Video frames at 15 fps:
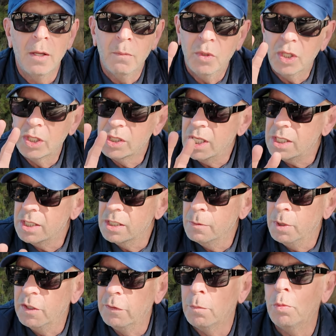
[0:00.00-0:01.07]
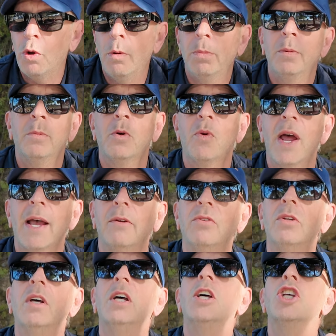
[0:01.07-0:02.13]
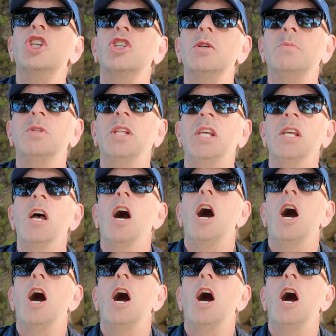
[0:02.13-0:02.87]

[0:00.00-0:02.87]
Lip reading: because this is a bit of a problem around some of the